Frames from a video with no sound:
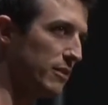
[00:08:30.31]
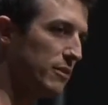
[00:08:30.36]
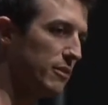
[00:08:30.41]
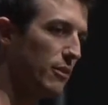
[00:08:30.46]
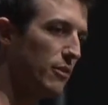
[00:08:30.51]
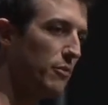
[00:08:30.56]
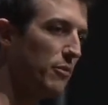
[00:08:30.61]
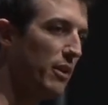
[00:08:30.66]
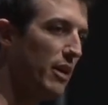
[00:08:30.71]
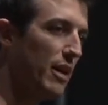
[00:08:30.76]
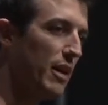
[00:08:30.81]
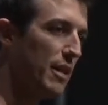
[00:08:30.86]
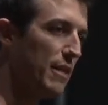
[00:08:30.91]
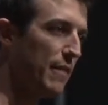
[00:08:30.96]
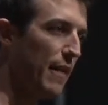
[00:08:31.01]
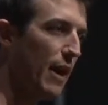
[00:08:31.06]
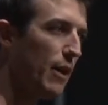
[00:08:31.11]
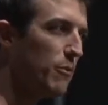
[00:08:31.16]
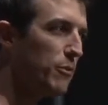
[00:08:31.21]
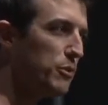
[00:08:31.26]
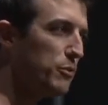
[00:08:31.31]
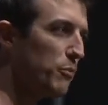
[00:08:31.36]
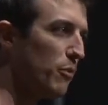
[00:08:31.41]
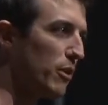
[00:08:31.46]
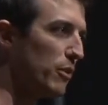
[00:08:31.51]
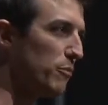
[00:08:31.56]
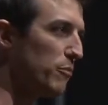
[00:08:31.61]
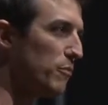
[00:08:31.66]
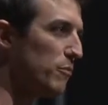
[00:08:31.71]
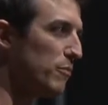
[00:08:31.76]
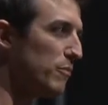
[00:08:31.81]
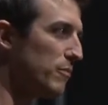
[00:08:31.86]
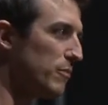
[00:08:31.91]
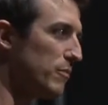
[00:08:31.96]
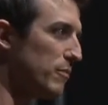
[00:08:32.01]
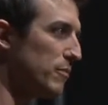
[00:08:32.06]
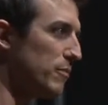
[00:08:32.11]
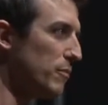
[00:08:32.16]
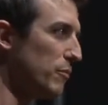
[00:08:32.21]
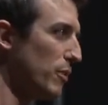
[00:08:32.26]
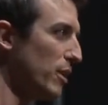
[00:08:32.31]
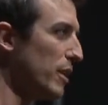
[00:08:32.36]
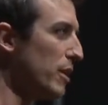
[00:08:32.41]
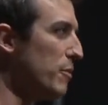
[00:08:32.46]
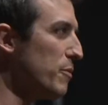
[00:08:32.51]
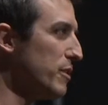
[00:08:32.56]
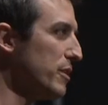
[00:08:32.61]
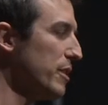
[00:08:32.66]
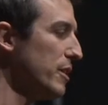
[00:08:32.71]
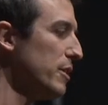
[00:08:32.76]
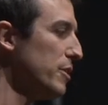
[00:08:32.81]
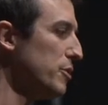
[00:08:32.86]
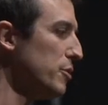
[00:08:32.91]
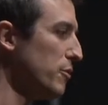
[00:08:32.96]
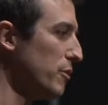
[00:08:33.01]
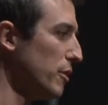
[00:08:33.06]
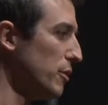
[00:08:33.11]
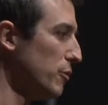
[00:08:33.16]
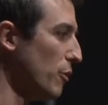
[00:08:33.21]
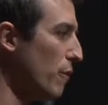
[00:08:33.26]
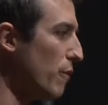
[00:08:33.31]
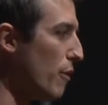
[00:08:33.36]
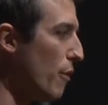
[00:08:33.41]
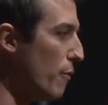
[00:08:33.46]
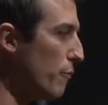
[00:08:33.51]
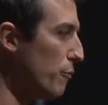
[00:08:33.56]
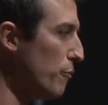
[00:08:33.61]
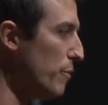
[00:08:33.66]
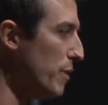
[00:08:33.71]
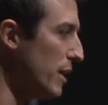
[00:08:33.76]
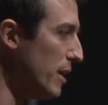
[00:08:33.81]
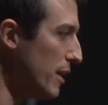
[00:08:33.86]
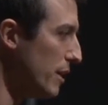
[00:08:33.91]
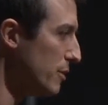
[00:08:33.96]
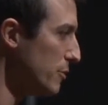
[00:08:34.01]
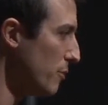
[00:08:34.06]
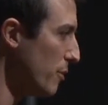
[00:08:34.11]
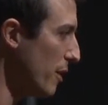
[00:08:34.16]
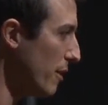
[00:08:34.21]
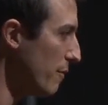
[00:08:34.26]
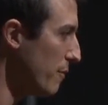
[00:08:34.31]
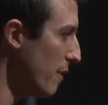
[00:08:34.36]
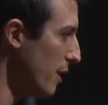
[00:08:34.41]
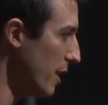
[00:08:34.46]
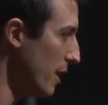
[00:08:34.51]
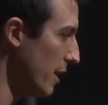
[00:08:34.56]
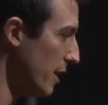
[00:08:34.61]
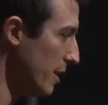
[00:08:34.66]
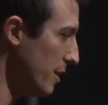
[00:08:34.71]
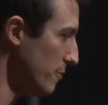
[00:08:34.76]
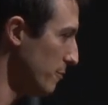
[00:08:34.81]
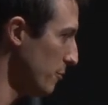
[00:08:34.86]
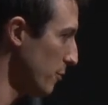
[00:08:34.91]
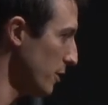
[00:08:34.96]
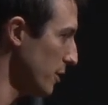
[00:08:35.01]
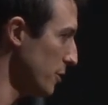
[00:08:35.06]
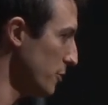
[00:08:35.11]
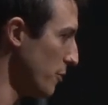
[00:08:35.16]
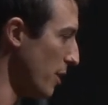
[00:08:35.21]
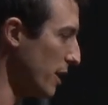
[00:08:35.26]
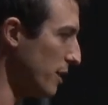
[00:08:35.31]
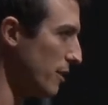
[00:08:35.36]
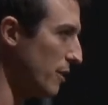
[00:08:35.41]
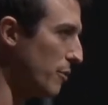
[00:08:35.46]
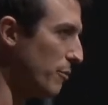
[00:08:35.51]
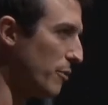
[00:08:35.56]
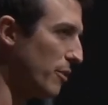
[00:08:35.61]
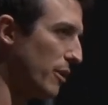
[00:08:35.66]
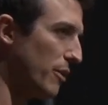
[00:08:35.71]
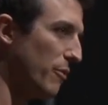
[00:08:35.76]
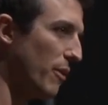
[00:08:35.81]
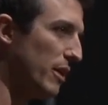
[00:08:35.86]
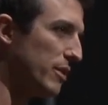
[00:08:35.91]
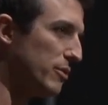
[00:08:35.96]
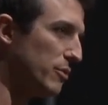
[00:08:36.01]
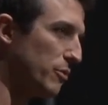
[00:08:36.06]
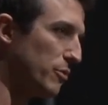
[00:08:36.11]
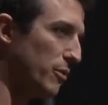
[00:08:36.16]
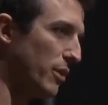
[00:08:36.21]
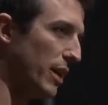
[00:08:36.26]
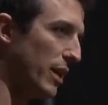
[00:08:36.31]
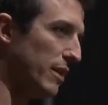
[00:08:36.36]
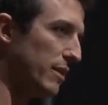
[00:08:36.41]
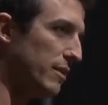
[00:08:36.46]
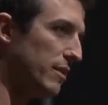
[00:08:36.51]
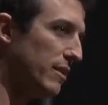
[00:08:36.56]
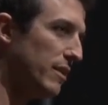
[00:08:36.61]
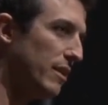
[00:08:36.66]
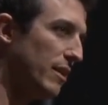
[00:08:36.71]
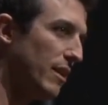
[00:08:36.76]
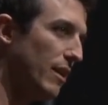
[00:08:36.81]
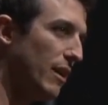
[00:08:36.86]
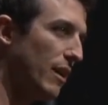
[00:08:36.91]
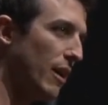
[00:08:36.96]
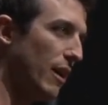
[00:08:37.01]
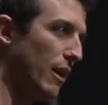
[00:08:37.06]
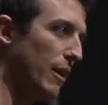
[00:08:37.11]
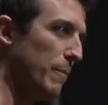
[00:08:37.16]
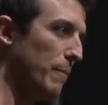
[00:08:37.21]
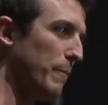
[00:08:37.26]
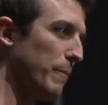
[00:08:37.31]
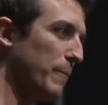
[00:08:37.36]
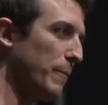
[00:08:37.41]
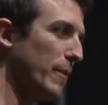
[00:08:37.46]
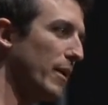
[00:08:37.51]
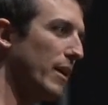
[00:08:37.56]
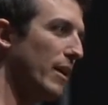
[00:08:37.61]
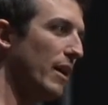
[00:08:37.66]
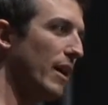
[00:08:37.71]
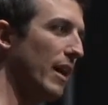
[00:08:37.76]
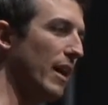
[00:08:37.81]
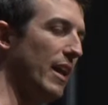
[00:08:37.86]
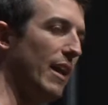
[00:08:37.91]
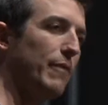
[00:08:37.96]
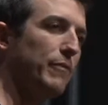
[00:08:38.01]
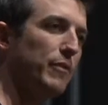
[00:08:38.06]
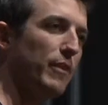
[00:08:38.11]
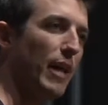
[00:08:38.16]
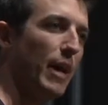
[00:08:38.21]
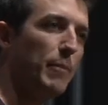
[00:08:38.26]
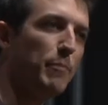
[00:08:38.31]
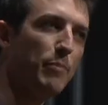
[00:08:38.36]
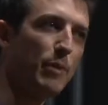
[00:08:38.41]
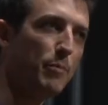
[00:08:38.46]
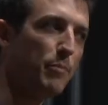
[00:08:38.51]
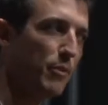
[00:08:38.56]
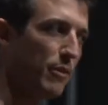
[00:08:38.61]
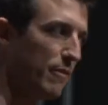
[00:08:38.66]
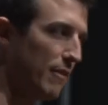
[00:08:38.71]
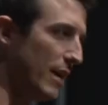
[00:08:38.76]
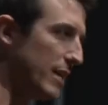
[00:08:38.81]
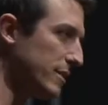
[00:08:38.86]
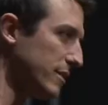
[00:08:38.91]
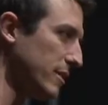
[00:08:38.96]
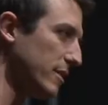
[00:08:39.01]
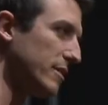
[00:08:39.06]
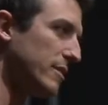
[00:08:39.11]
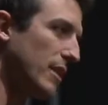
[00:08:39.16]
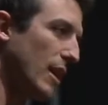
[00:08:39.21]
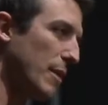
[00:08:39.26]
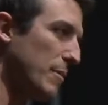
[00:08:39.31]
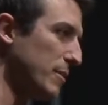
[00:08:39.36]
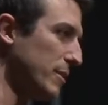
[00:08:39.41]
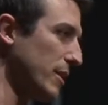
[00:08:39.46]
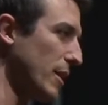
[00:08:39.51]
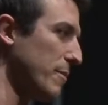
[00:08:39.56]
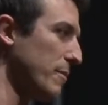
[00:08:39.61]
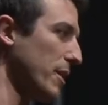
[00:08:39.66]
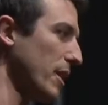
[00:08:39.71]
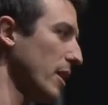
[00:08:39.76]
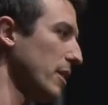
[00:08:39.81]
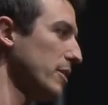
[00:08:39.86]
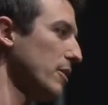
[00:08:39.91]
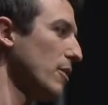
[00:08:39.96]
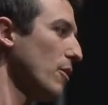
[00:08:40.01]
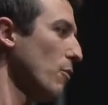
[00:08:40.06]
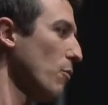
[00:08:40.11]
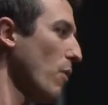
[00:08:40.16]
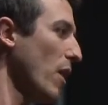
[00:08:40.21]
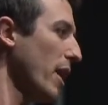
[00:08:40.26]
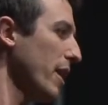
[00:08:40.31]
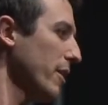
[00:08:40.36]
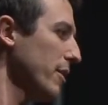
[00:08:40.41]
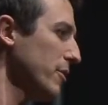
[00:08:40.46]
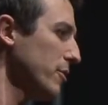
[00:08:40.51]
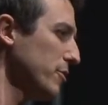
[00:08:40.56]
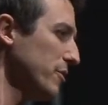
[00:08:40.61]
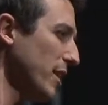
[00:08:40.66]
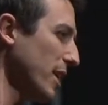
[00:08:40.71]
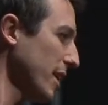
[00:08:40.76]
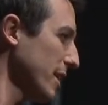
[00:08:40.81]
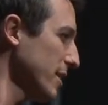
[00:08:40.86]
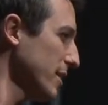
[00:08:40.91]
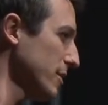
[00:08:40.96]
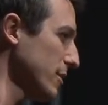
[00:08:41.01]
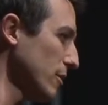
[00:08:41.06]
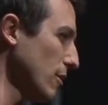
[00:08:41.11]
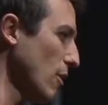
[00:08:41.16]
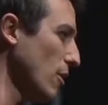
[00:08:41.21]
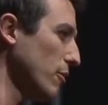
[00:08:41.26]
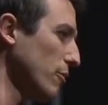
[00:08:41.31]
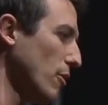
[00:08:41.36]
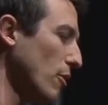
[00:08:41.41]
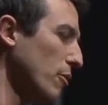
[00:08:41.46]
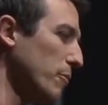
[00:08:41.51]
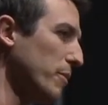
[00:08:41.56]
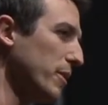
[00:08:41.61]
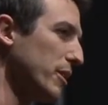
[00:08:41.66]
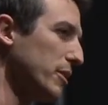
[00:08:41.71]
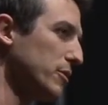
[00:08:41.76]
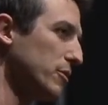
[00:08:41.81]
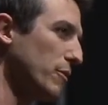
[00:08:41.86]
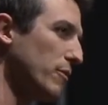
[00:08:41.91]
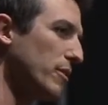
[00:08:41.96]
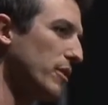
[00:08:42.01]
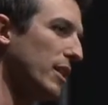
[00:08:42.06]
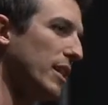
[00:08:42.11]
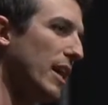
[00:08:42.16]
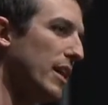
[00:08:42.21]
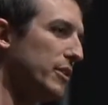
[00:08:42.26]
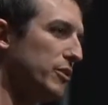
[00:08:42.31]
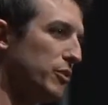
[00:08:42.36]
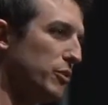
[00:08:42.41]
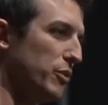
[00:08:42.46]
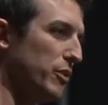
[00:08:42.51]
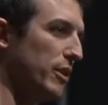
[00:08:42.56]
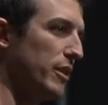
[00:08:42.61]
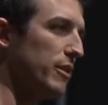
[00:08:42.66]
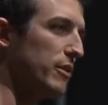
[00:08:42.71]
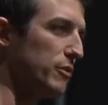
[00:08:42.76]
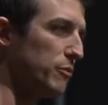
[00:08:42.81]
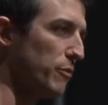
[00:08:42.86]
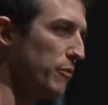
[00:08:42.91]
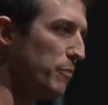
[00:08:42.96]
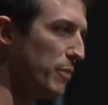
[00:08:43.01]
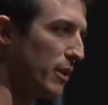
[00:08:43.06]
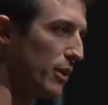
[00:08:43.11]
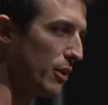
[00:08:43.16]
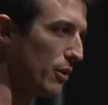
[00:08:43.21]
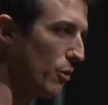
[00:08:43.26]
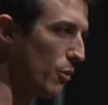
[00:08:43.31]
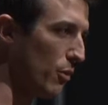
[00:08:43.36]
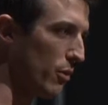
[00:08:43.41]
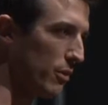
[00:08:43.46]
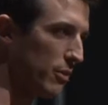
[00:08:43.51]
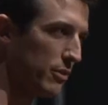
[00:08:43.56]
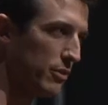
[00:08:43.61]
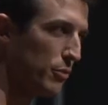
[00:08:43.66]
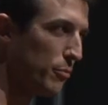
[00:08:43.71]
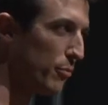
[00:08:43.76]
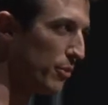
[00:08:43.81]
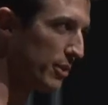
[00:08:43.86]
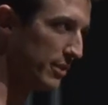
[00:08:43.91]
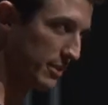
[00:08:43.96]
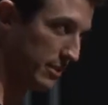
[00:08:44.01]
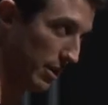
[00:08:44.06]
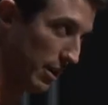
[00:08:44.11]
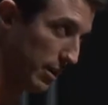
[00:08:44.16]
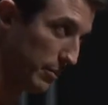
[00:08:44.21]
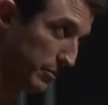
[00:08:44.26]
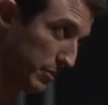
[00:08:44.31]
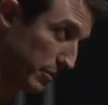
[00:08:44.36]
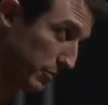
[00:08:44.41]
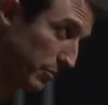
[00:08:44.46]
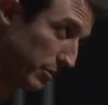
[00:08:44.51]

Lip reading: So that was what really was the issue that drove it home for me. That's when I felt like I really drank the community rights Kool-Aid. And after that, people have asked us time and time again, why are you taking this long road? Because over the last 2 years, we've been in court numerous times.